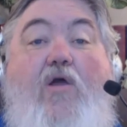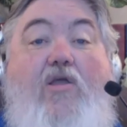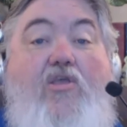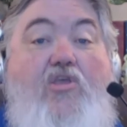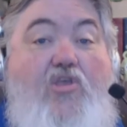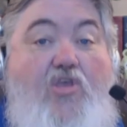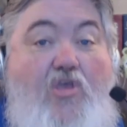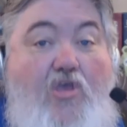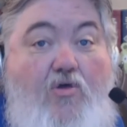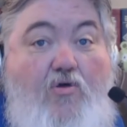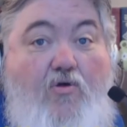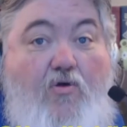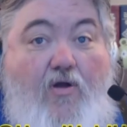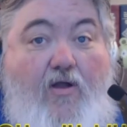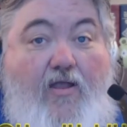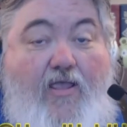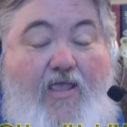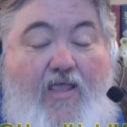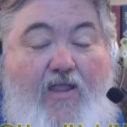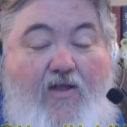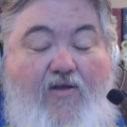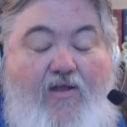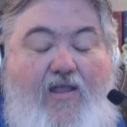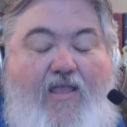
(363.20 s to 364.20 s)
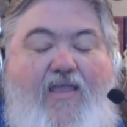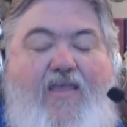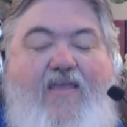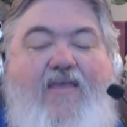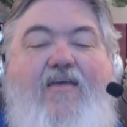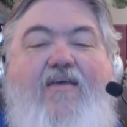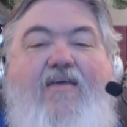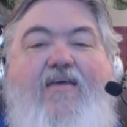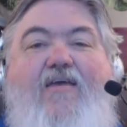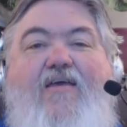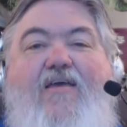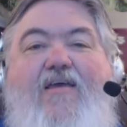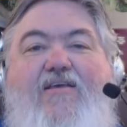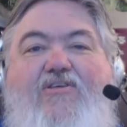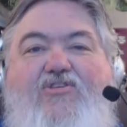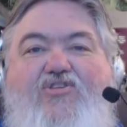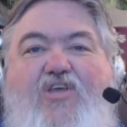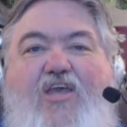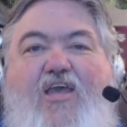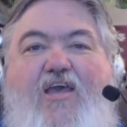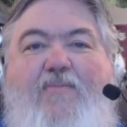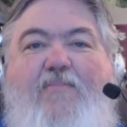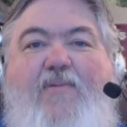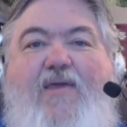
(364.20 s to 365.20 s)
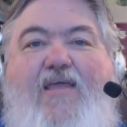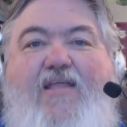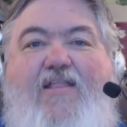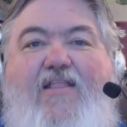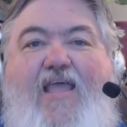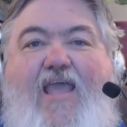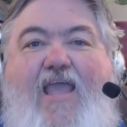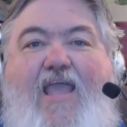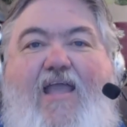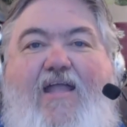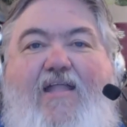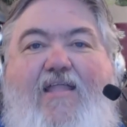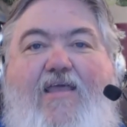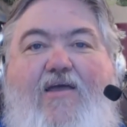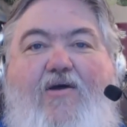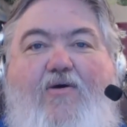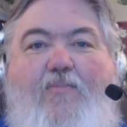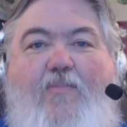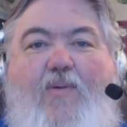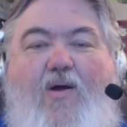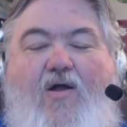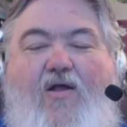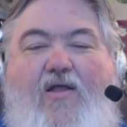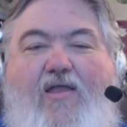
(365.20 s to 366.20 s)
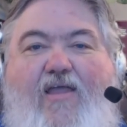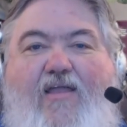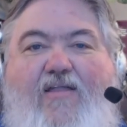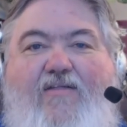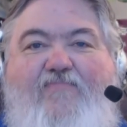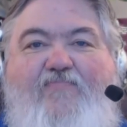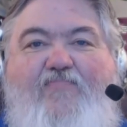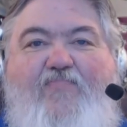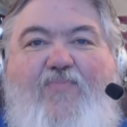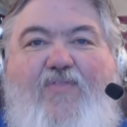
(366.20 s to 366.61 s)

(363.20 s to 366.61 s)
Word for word: what you are hearing is coming in the handheld market.